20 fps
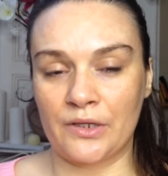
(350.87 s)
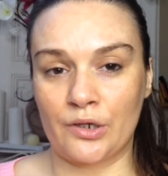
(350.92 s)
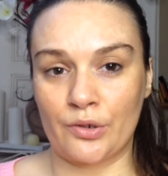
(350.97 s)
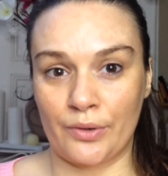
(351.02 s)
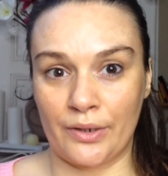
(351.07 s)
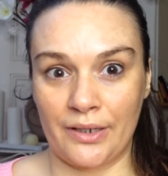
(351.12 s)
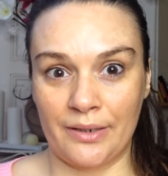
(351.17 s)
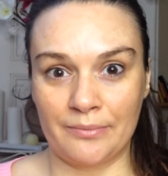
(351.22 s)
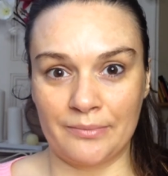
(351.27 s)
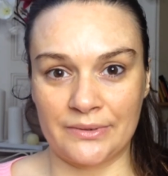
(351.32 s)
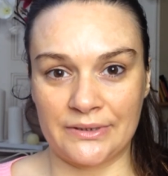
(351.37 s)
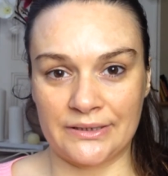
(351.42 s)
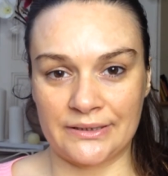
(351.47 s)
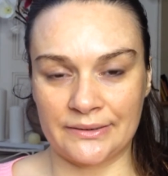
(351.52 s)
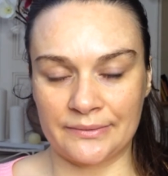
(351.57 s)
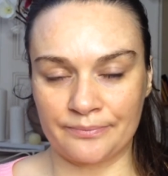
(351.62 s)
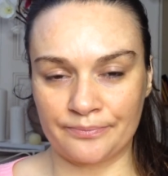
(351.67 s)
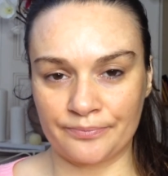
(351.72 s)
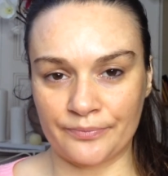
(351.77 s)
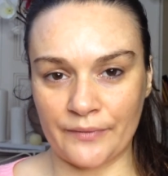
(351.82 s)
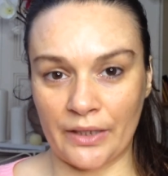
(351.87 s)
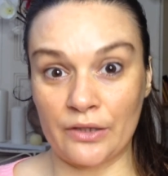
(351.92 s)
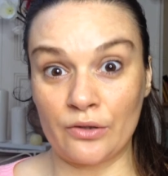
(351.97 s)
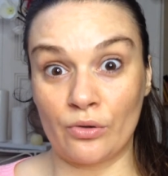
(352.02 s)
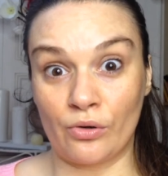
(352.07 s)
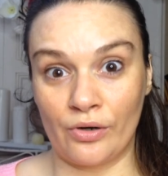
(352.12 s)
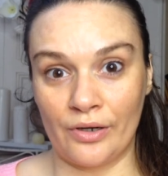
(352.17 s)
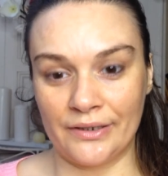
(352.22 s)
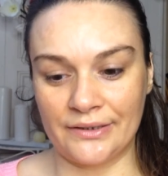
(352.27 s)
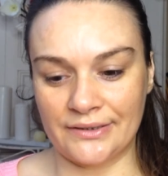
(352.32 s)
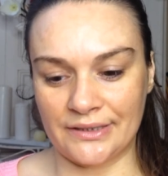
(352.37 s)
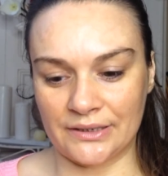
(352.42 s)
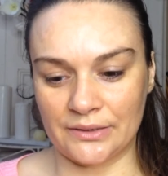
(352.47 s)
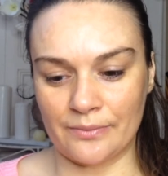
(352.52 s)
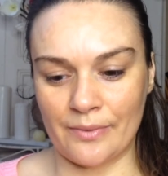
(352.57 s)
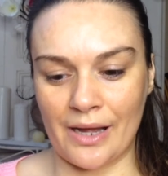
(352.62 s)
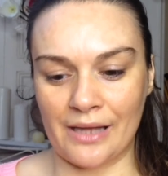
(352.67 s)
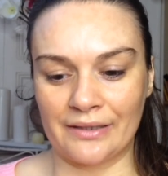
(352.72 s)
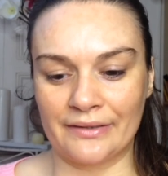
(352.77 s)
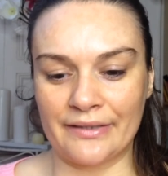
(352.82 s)
creams and oils as
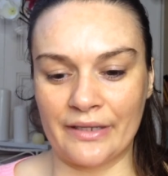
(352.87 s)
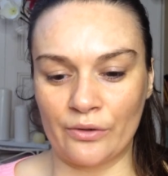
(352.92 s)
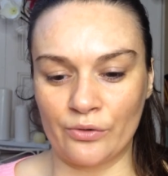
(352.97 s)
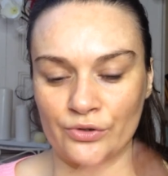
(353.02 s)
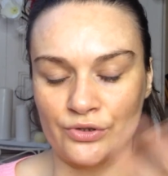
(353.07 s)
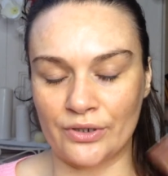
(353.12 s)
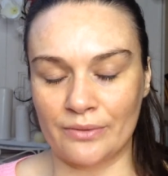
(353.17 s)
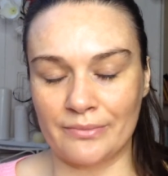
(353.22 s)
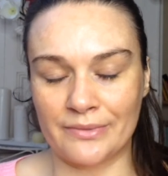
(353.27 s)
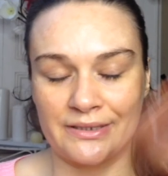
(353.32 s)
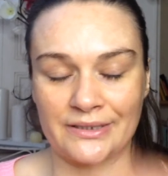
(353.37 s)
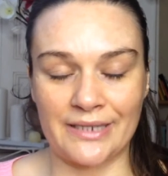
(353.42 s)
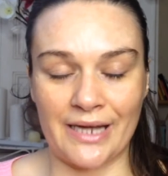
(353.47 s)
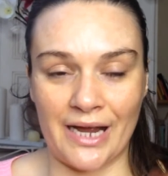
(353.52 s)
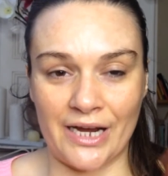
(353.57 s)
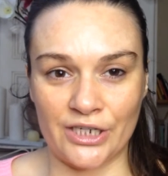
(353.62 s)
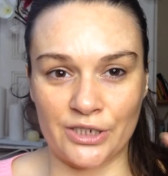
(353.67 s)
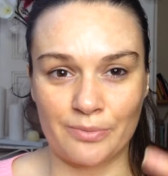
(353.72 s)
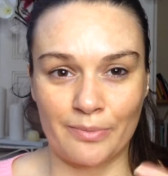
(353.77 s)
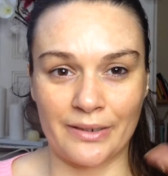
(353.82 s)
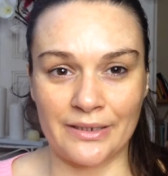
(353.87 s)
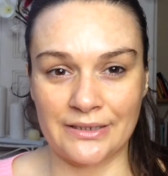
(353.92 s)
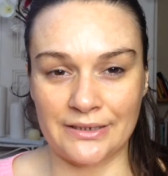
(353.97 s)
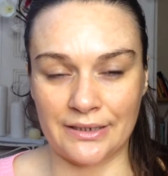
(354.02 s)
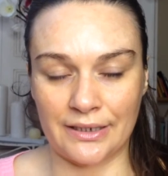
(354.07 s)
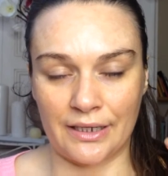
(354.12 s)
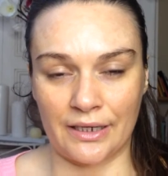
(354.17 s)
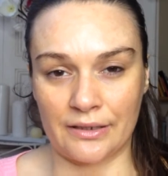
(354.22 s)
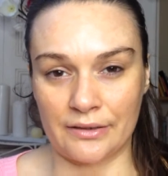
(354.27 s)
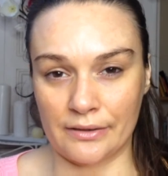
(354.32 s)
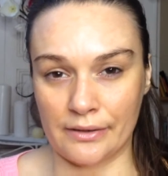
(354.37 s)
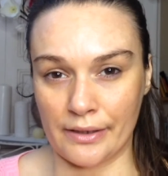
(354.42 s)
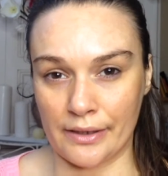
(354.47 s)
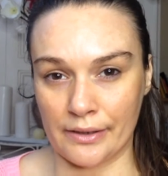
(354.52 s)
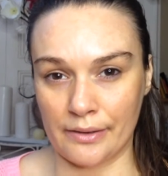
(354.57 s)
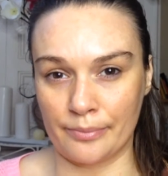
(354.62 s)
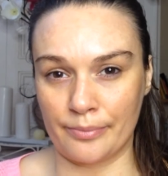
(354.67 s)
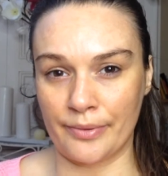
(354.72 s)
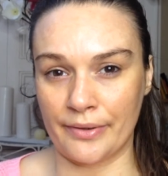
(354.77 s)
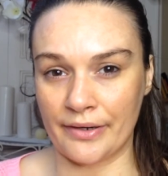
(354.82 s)
well, and I also massage my skin a
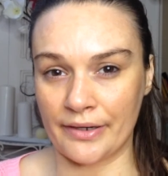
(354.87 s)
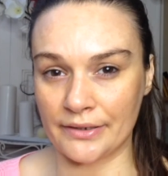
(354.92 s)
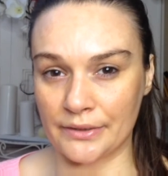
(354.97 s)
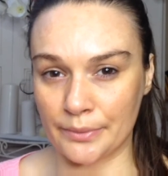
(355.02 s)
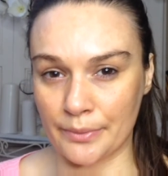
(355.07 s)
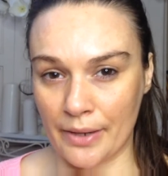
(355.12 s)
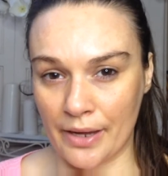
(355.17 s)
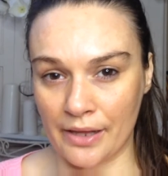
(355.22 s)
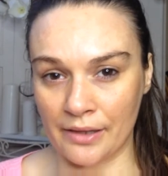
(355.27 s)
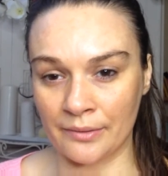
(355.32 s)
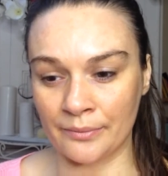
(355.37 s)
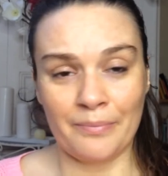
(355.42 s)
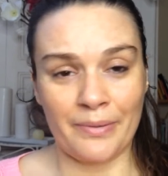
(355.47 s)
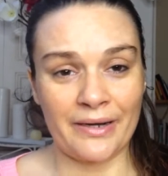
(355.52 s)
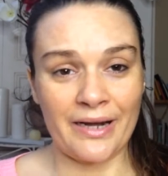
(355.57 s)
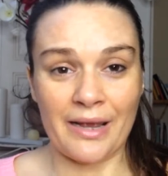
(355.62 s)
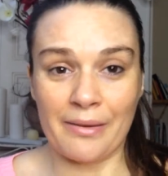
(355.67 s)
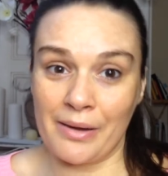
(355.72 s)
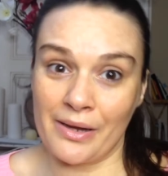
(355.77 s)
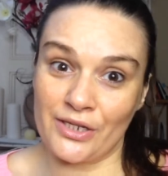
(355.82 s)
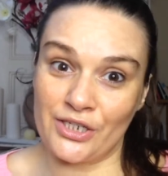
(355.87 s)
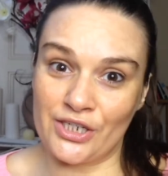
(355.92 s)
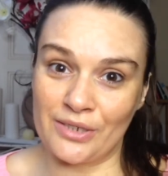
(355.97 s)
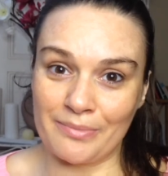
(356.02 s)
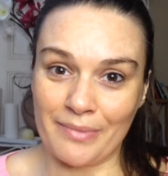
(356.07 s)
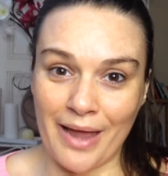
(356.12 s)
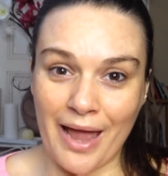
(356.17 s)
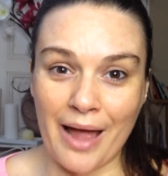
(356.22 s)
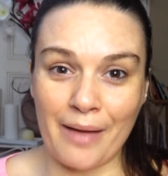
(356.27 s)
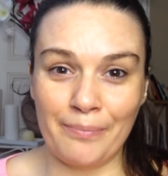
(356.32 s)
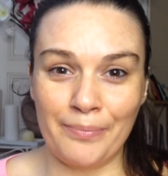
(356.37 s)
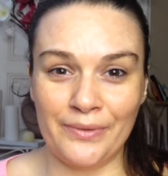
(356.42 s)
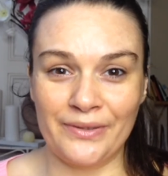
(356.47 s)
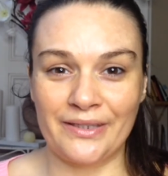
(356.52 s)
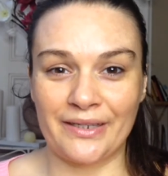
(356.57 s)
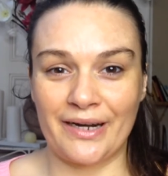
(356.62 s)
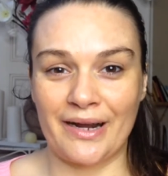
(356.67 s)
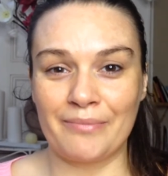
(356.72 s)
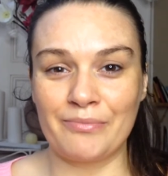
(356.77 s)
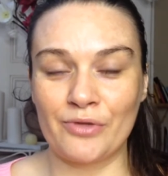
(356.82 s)
little bit as well. But I'm happy
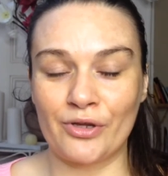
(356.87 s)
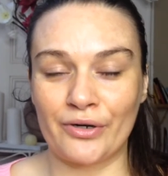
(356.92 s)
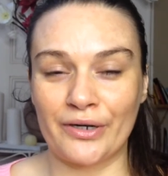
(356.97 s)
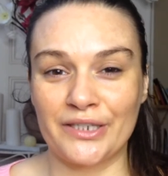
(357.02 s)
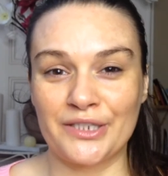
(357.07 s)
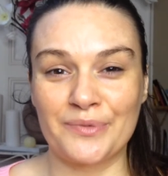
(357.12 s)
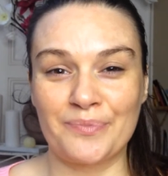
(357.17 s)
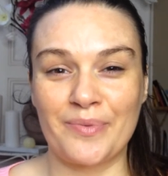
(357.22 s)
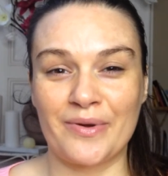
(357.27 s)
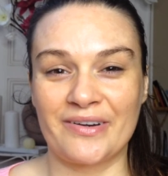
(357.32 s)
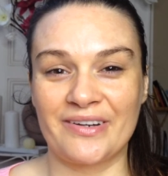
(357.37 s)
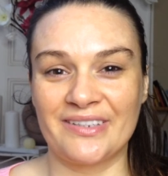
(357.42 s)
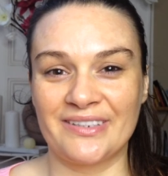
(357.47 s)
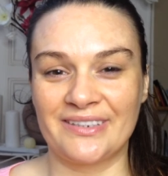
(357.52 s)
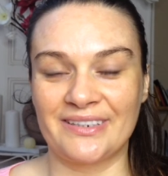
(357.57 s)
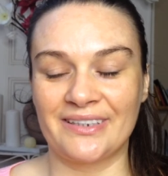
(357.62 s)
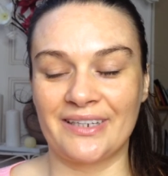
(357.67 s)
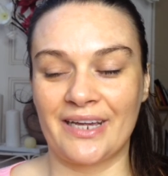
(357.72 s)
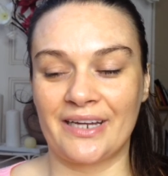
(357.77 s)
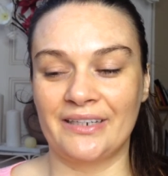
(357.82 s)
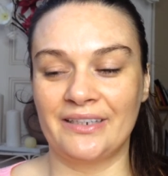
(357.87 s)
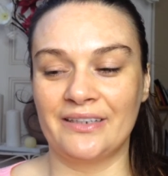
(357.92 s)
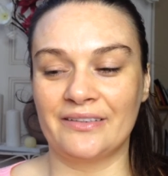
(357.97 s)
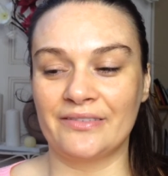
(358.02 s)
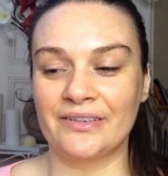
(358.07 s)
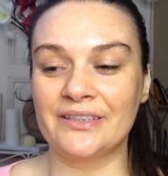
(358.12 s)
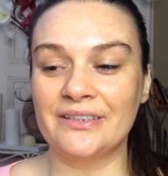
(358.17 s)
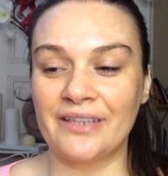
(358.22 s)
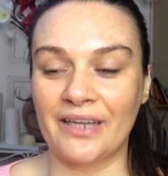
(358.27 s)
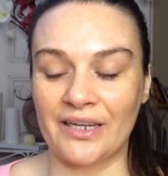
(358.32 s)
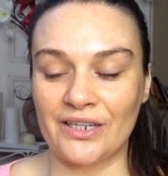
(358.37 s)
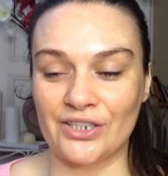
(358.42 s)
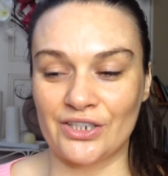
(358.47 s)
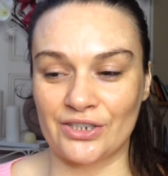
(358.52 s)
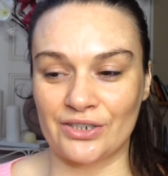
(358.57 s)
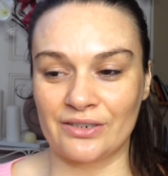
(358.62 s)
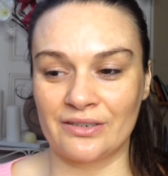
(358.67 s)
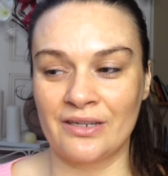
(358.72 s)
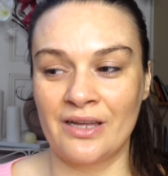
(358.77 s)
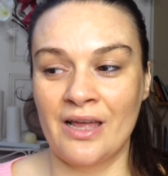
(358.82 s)
that I'm not experiencing any
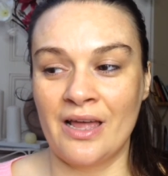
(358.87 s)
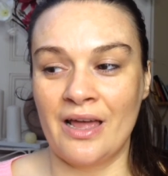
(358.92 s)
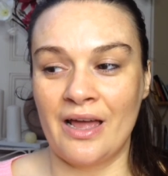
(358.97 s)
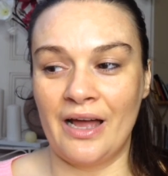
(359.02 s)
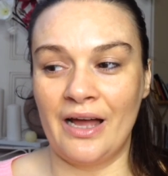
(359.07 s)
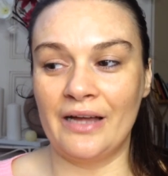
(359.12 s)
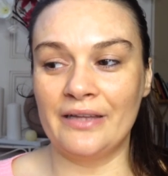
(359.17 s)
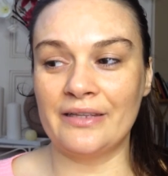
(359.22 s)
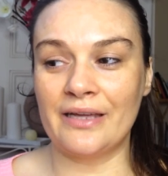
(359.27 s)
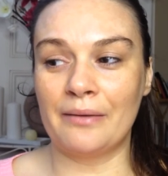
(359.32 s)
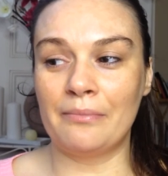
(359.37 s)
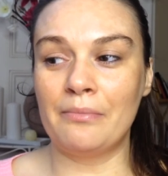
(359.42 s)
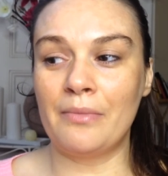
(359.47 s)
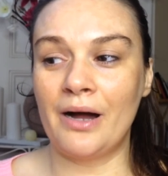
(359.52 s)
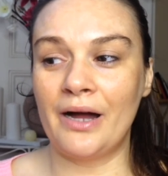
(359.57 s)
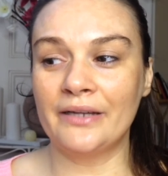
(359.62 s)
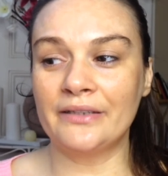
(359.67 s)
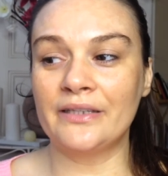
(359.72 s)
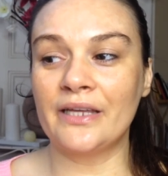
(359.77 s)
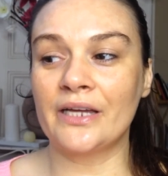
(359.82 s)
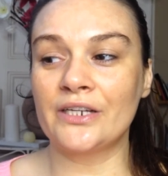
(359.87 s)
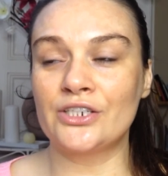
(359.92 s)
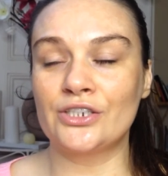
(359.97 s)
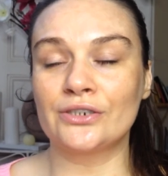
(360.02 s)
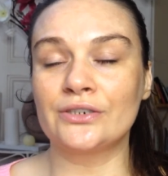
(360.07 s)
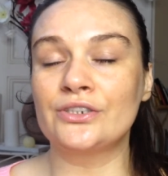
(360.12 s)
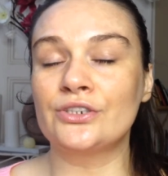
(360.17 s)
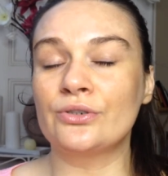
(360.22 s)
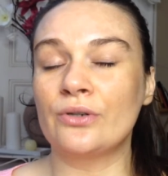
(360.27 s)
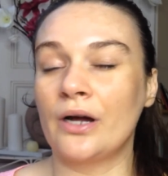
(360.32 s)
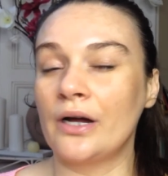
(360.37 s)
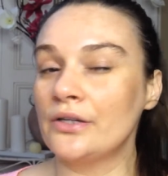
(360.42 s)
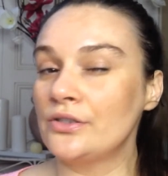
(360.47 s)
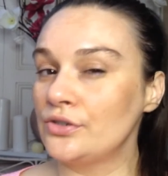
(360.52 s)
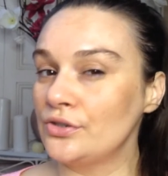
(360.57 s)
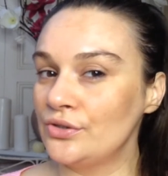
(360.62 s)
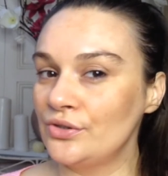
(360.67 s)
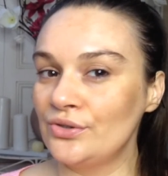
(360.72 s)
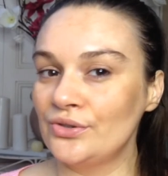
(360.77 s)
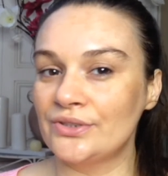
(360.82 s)
irritation, and I might actually try
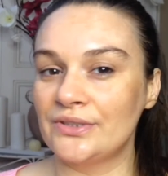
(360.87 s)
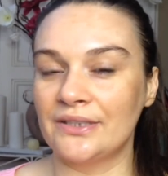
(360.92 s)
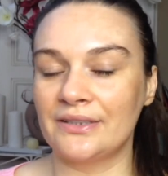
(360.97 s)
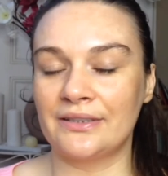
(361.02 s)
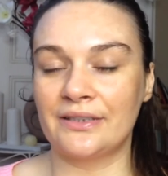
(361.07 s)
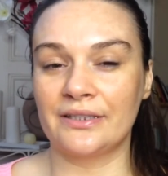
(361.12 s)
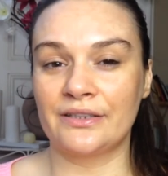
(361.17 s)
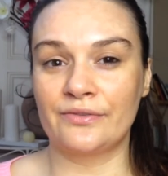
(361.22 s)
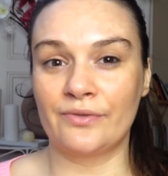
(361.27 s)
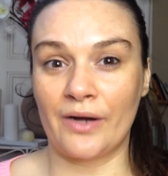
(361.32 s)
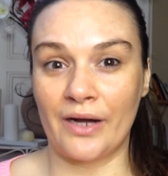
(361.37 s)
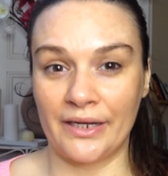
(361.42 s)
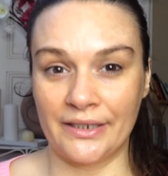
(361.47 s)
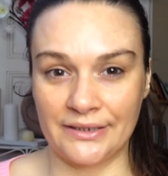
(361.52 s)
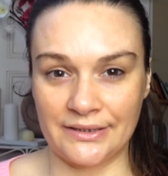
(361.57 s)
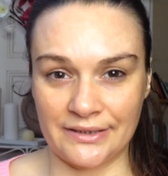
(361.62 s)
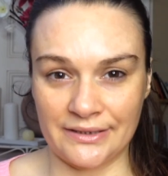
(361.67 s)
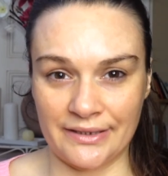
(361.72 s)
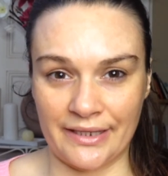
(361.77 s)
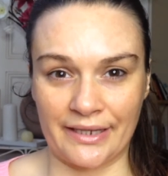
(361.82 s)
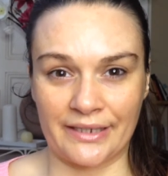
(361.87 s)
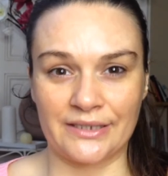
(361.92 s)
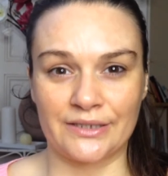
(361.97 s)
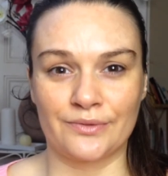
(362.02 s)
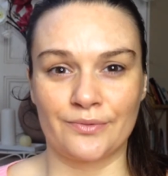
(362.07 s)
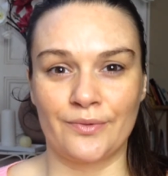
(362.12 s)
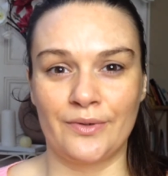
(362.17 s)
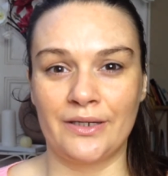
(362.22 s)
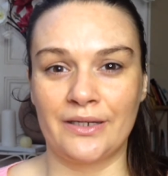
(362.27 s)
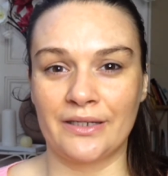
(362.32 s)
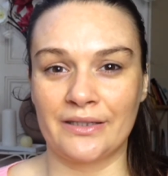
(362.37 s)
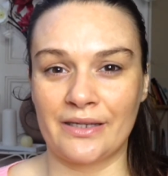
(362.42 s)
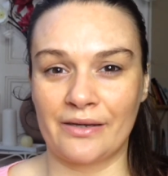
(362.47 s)
to use it twice next week, and